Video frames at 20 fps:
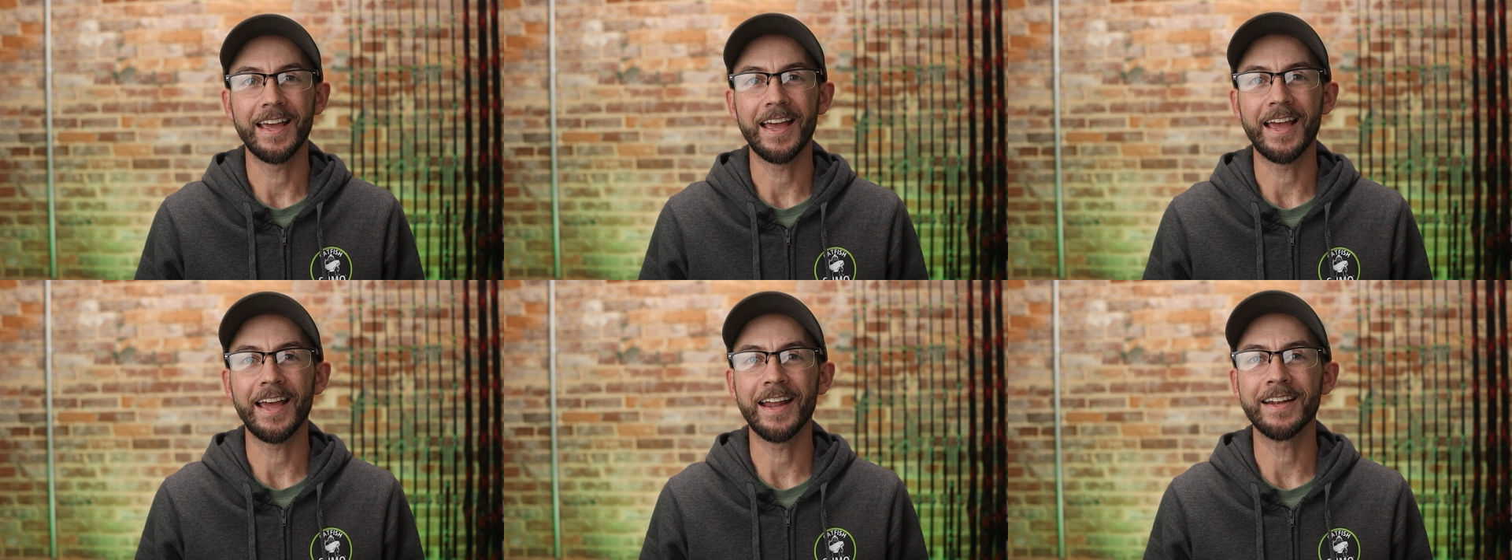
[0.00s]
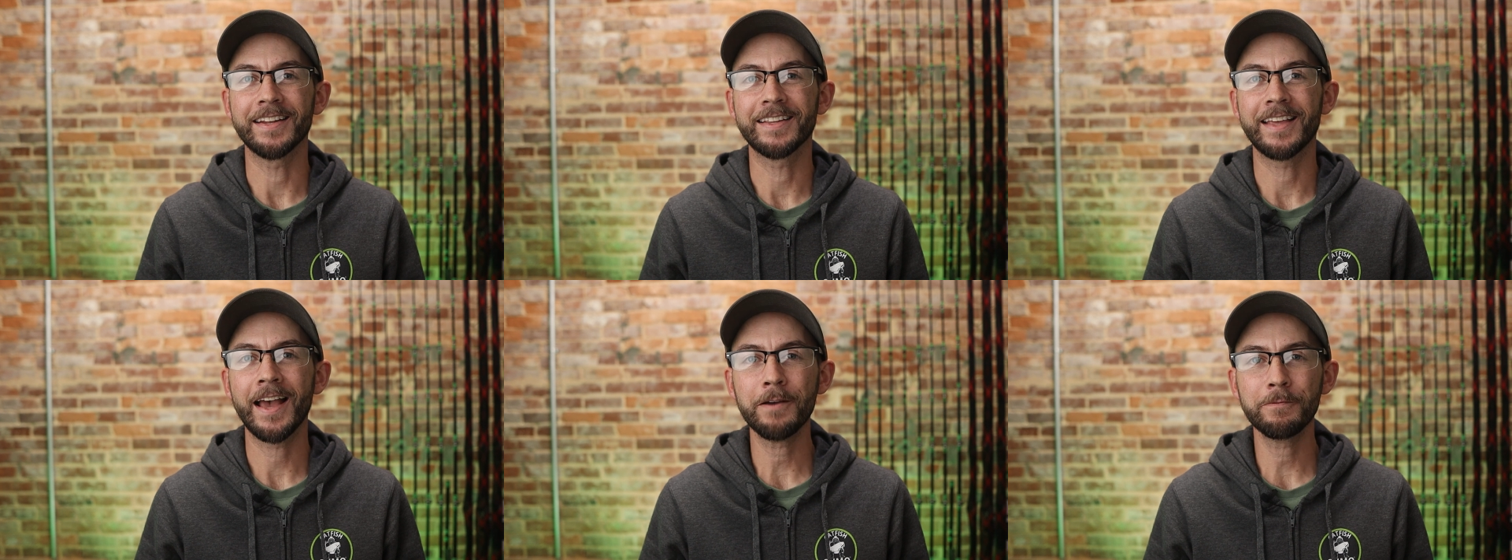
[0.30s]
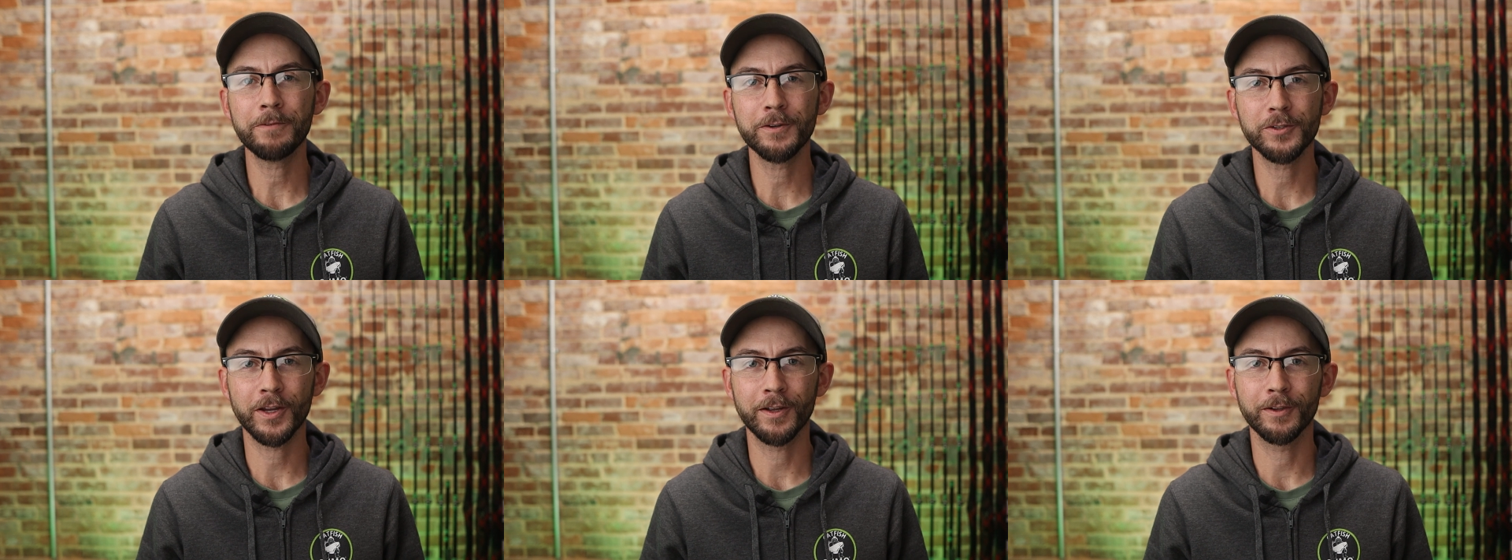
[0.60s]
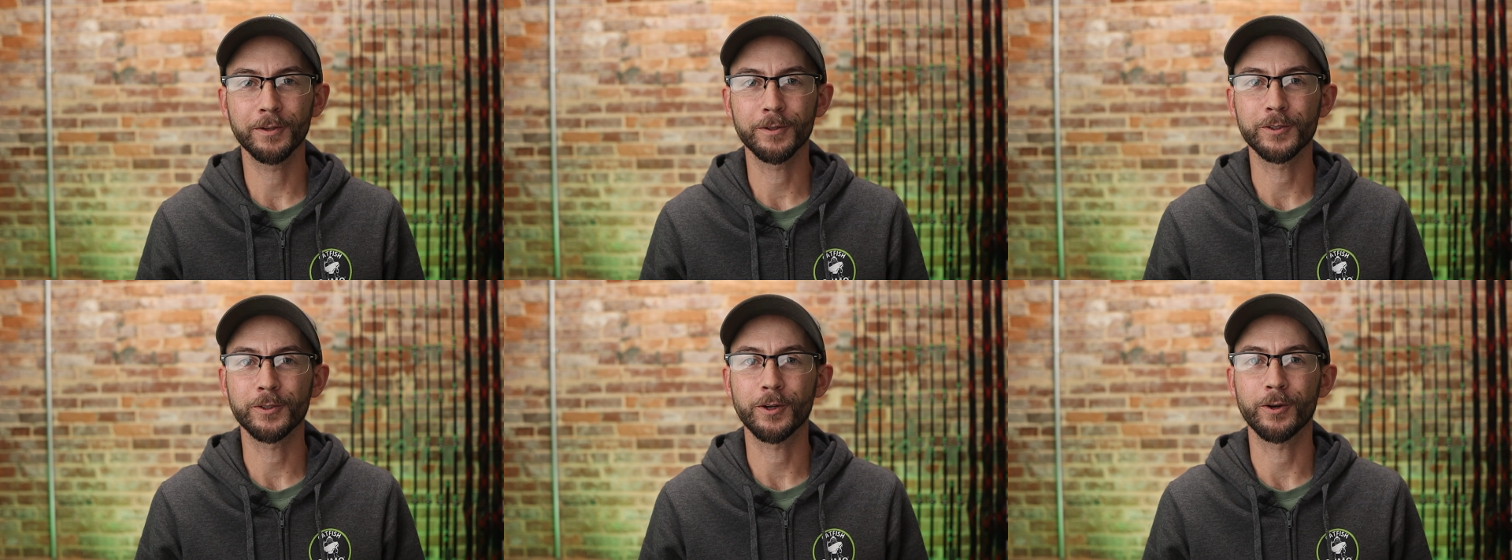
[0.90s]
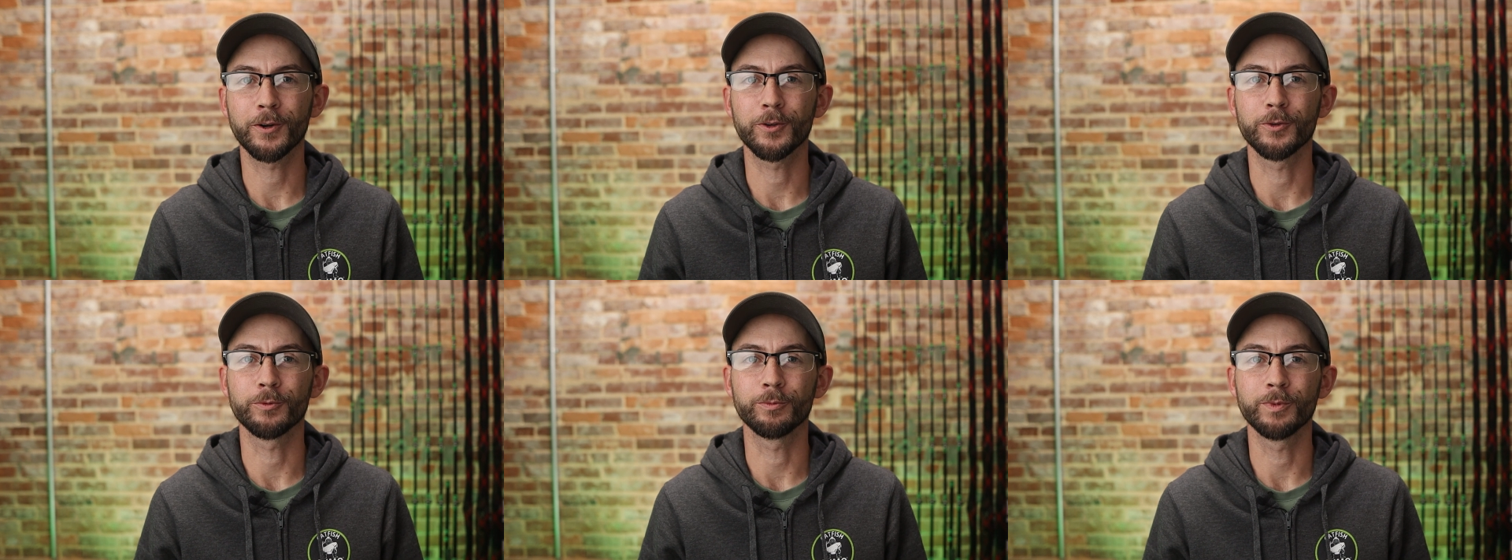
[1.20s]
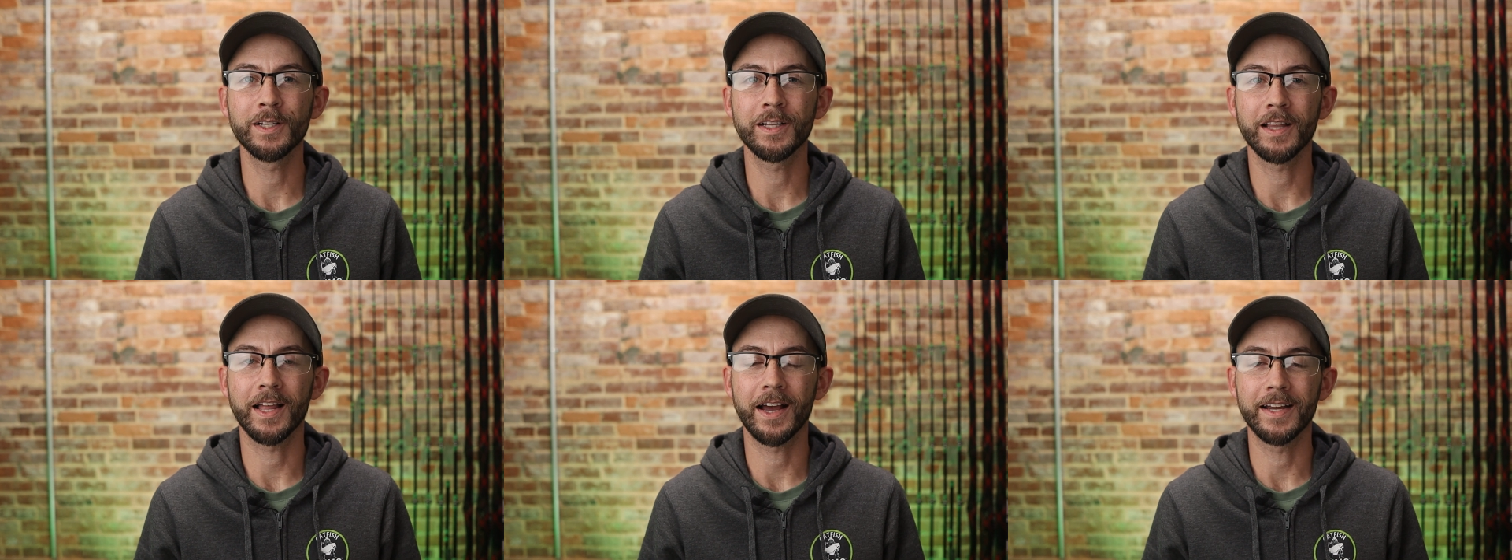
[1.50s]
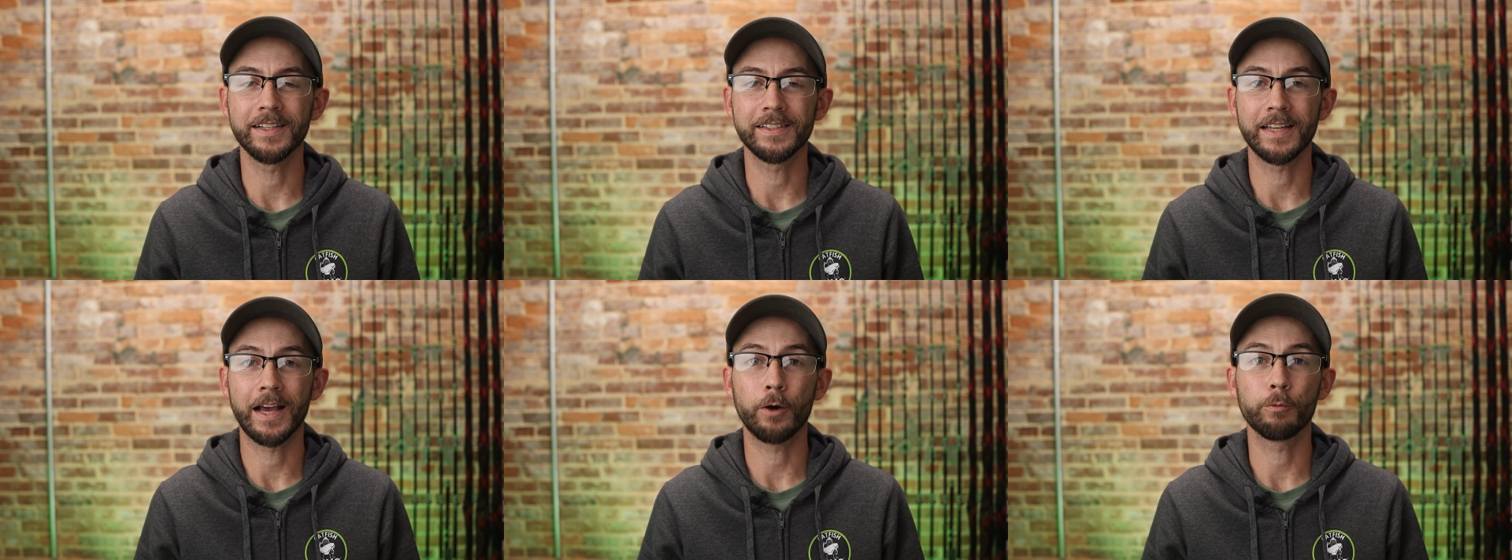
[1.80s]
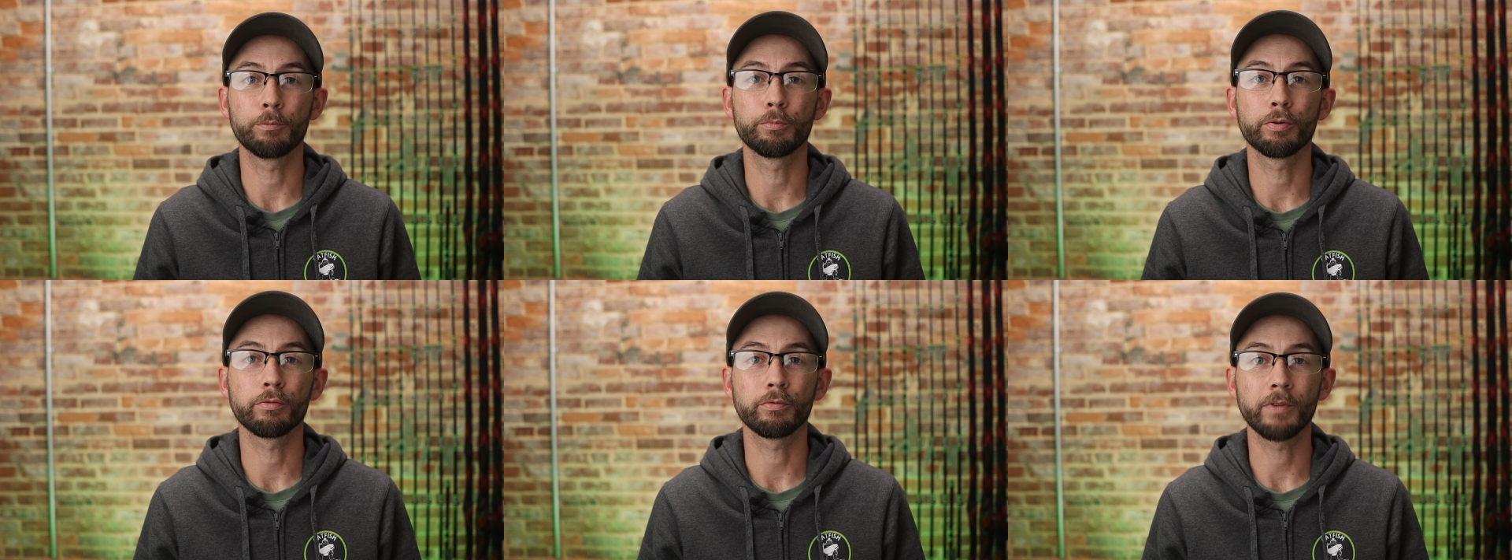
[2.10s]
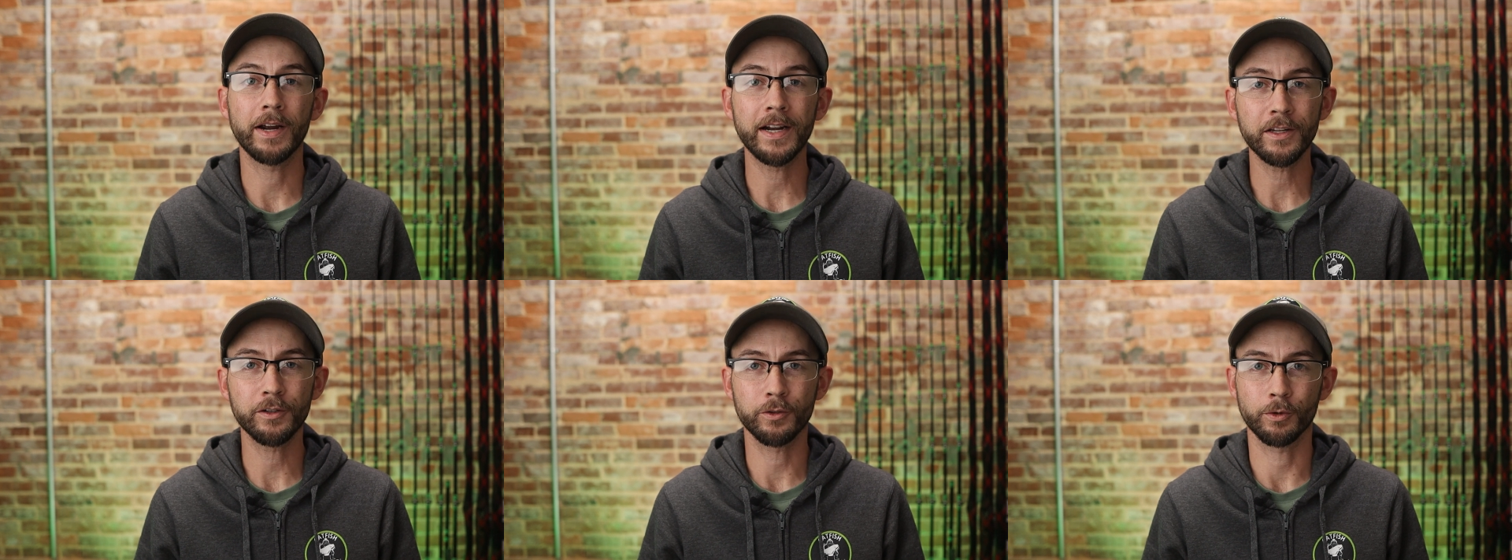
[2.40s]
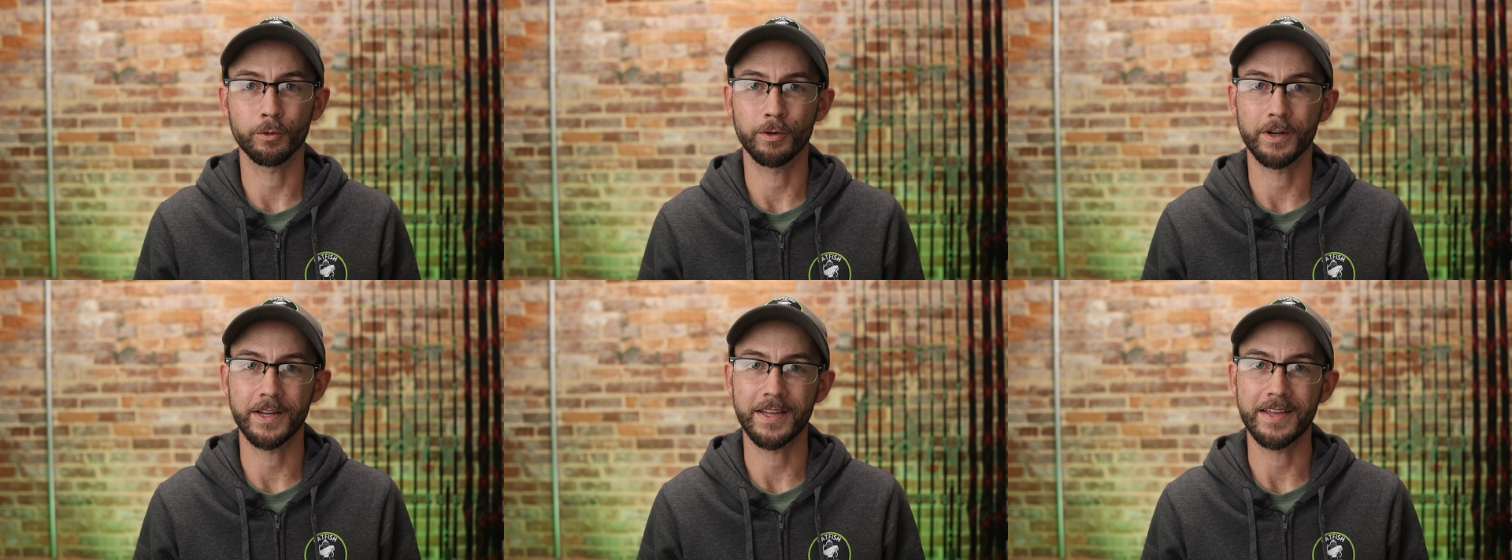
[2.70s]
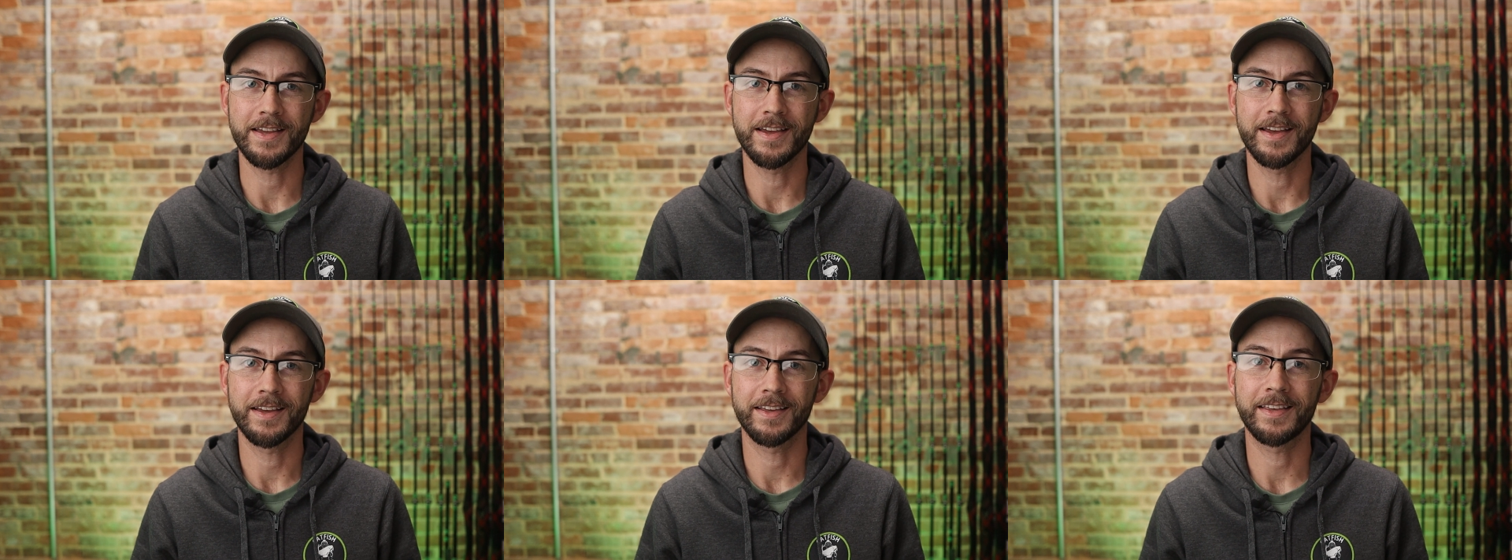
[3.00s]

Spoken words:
And catfish anglers started to realize how predatory